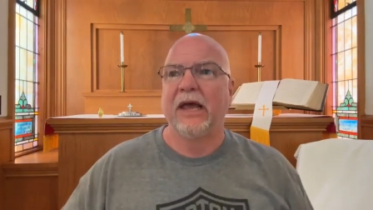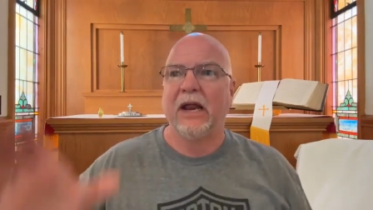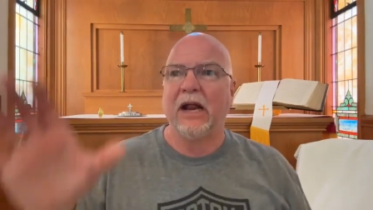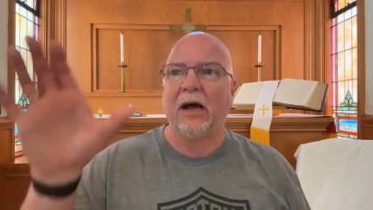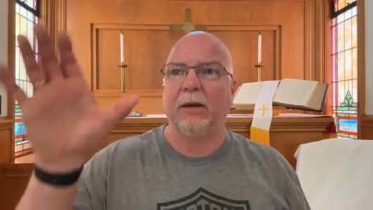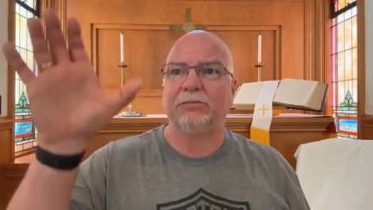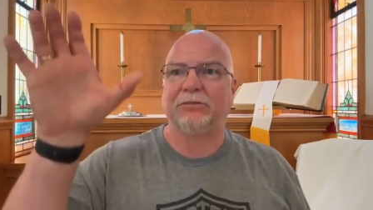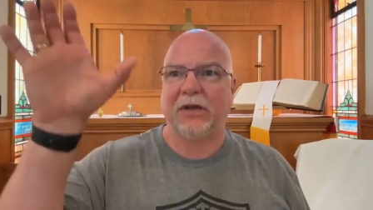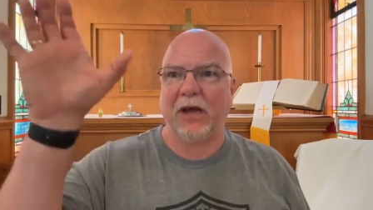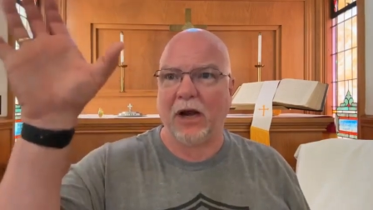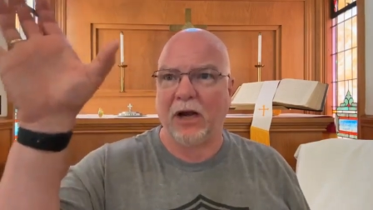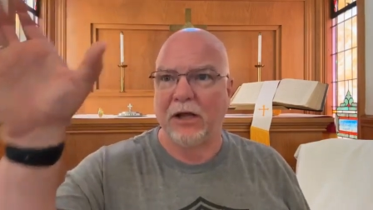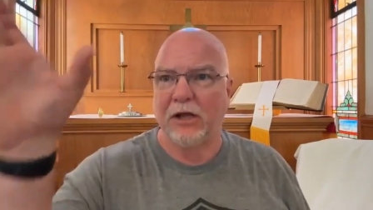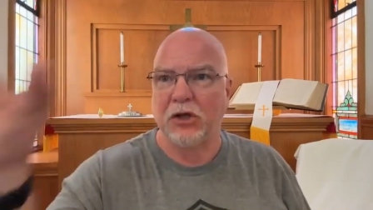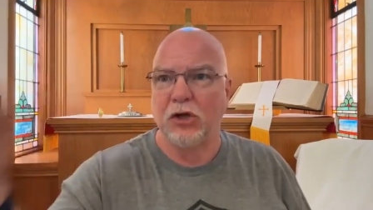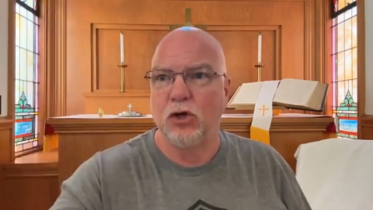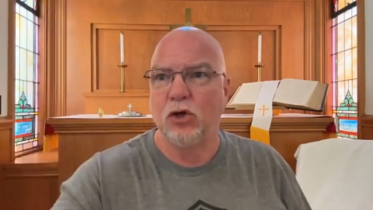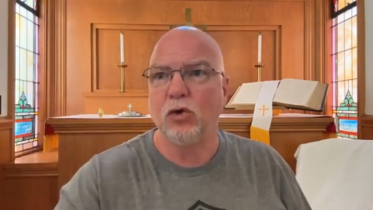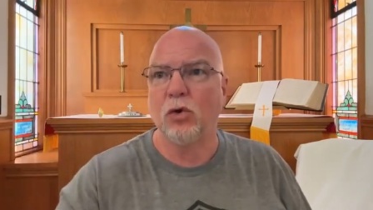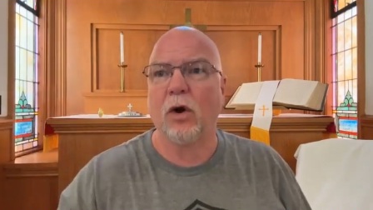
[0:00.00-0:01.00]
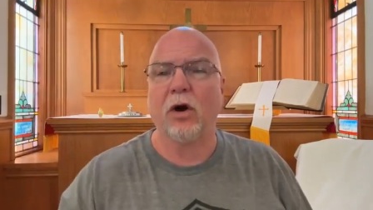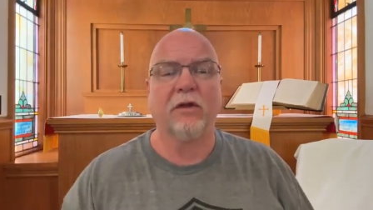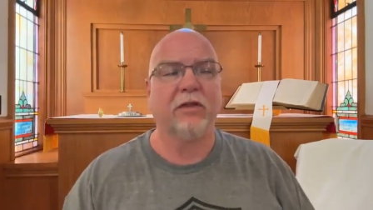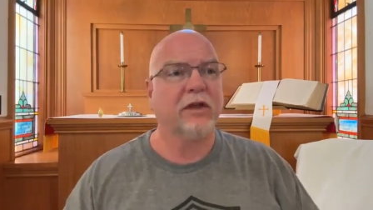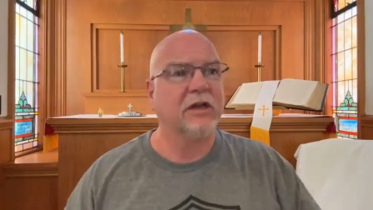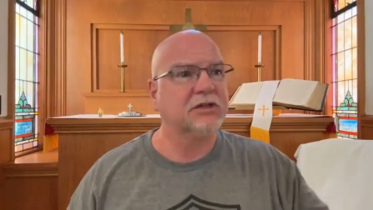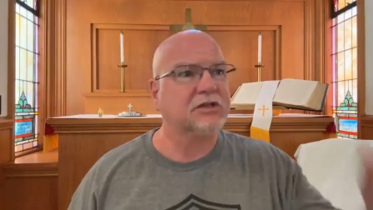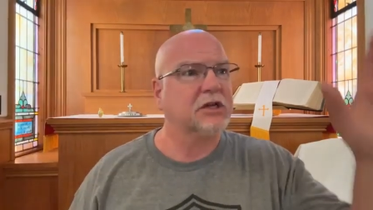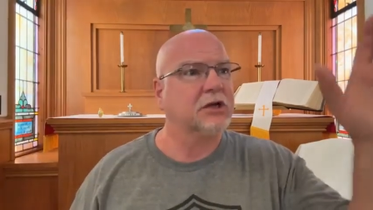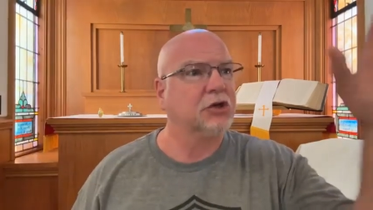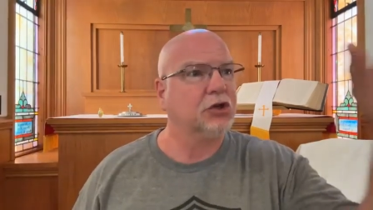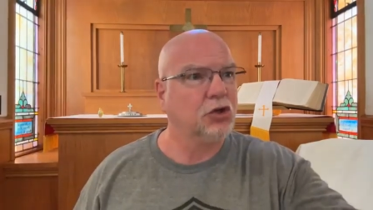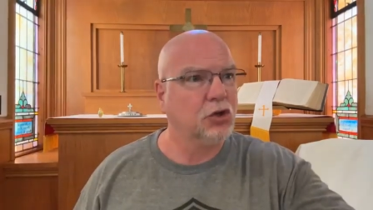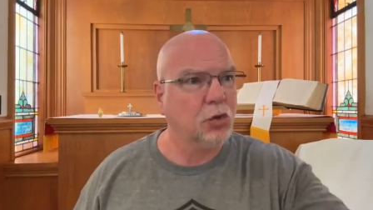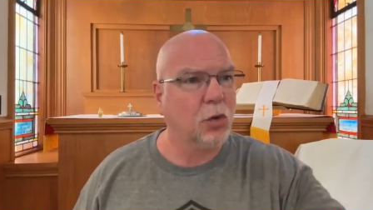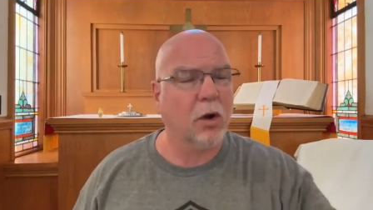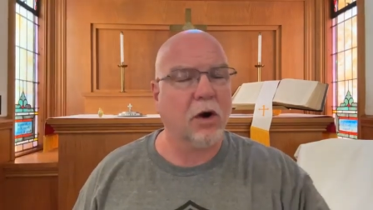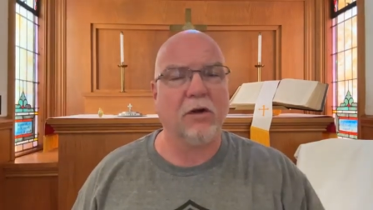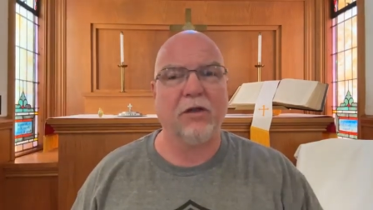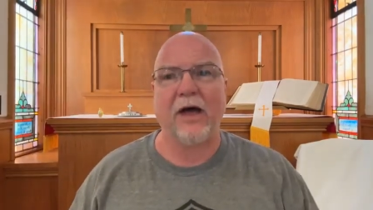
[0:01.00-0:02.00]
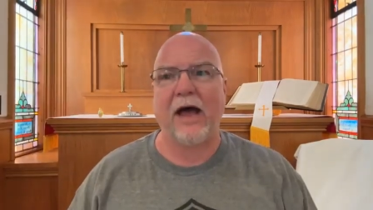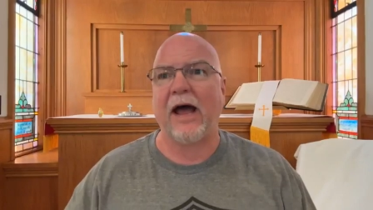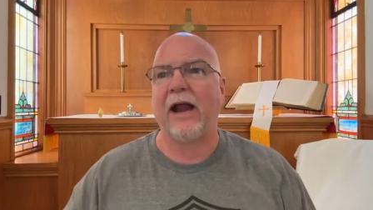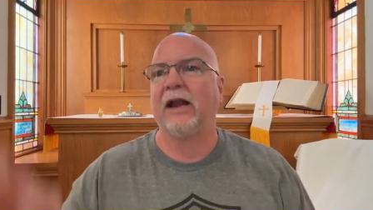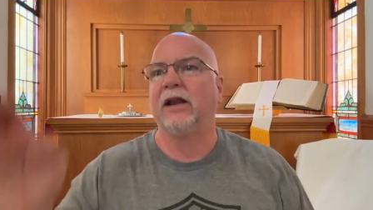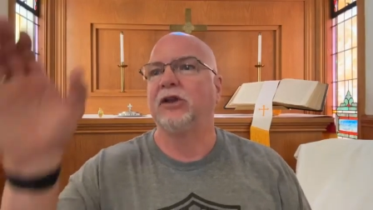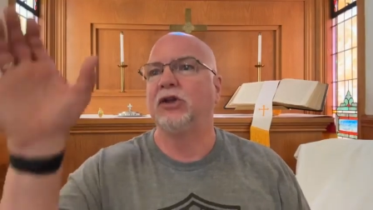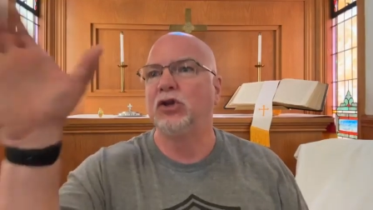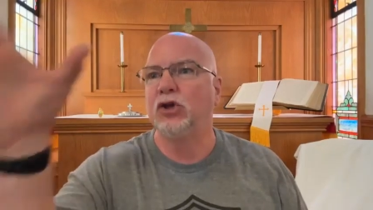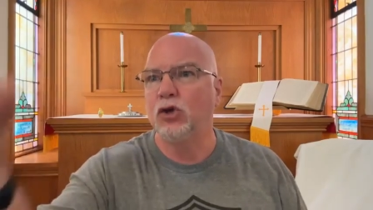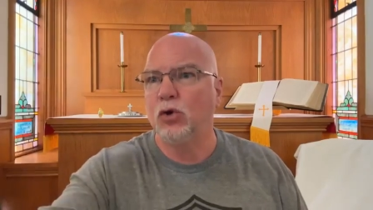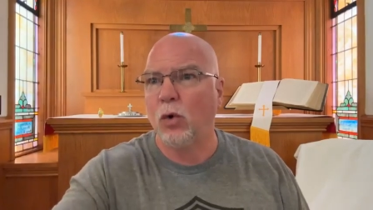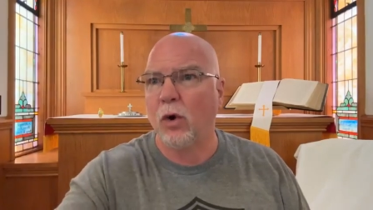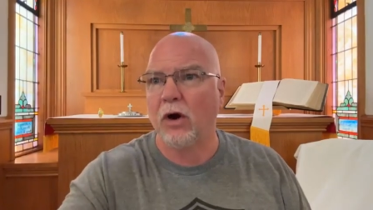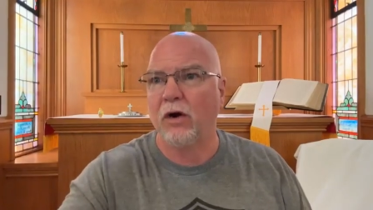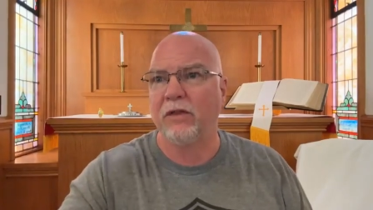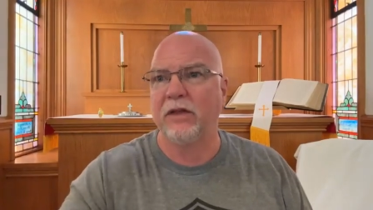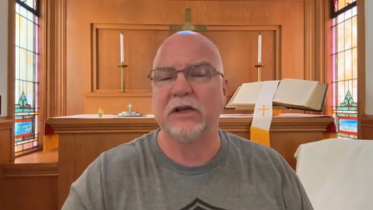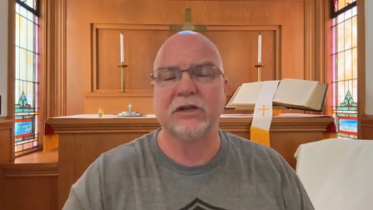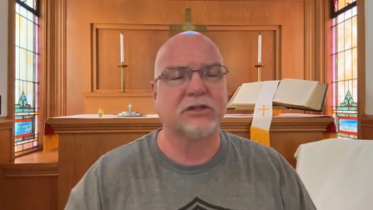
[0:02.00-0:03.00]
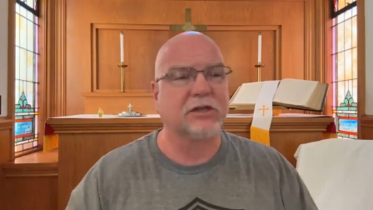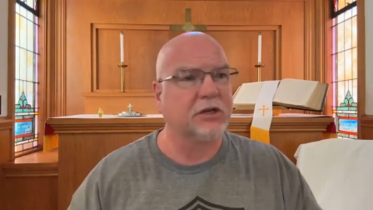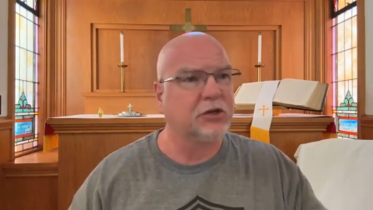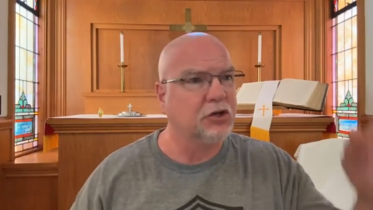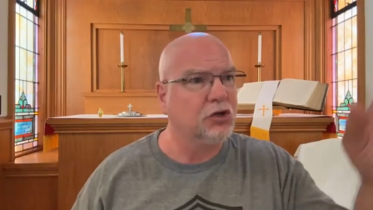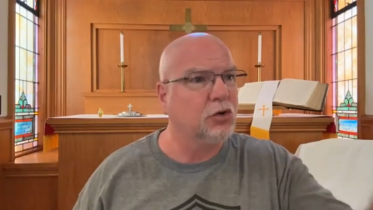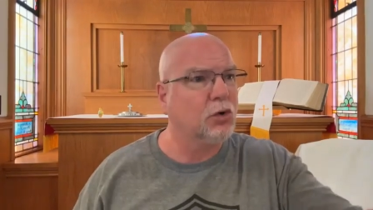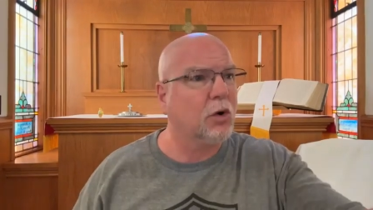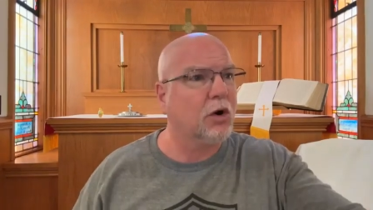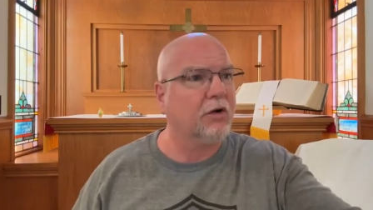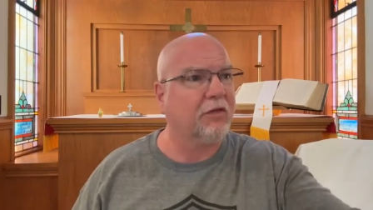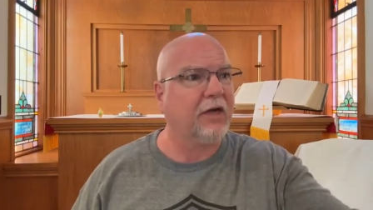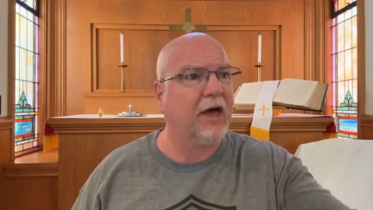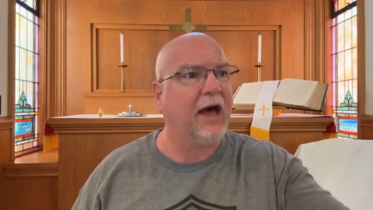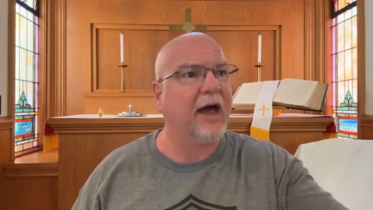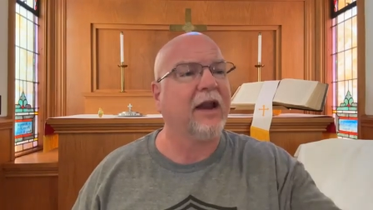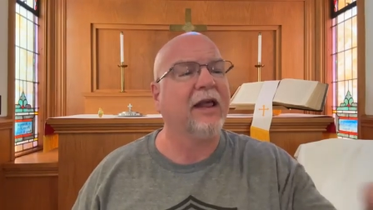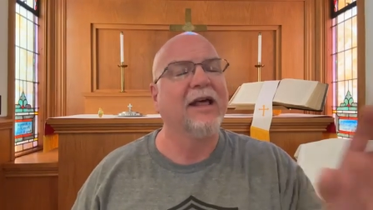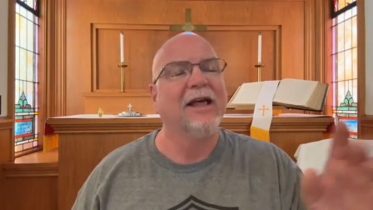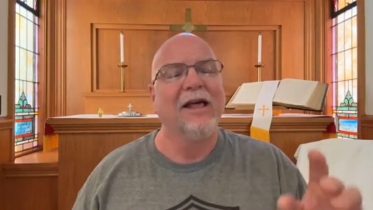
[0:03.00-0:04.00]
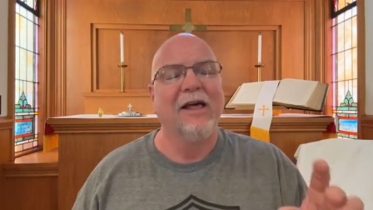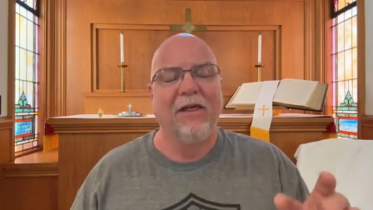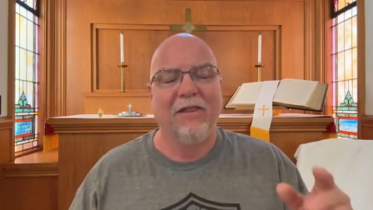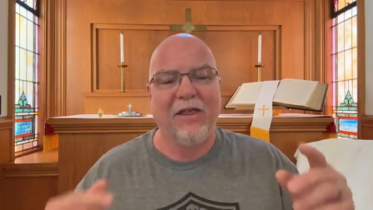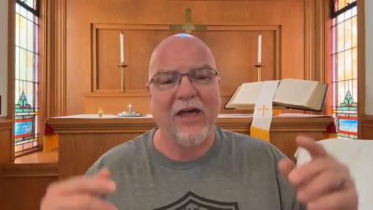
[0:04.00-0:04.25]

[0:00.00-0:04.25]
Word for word: and I'm telling you are this and you are that and you are this and you are that,